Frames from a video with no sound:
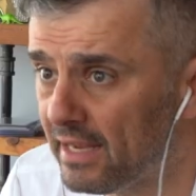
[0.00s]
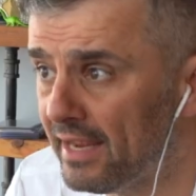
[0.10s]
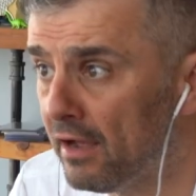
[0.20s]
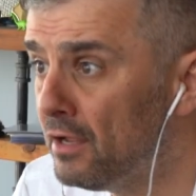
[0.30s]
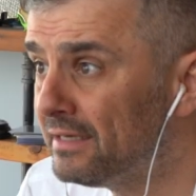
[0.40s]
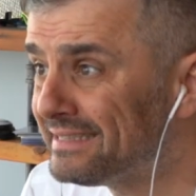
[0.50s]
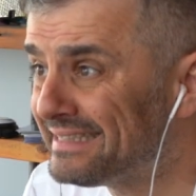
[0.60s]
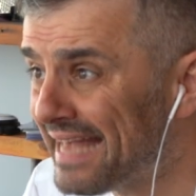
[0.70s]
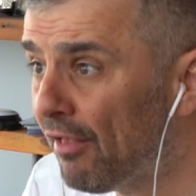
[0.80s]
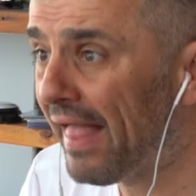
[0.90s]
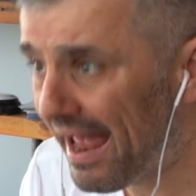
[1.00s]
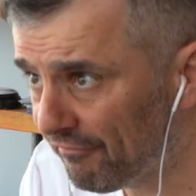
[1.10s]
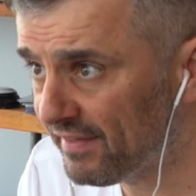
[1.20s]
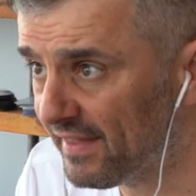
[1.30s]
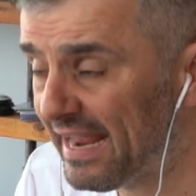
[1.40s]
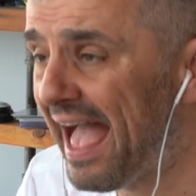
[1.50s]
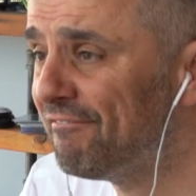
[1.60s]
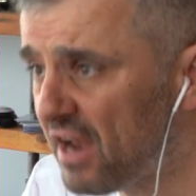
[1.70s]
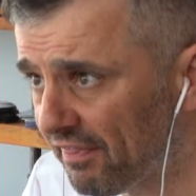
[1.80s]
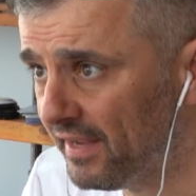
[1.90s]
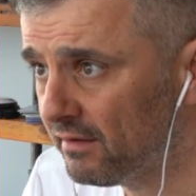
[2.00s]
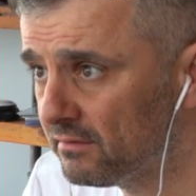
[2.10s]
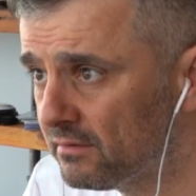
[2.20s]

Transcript: Yeah. Sell everything. Have nothing.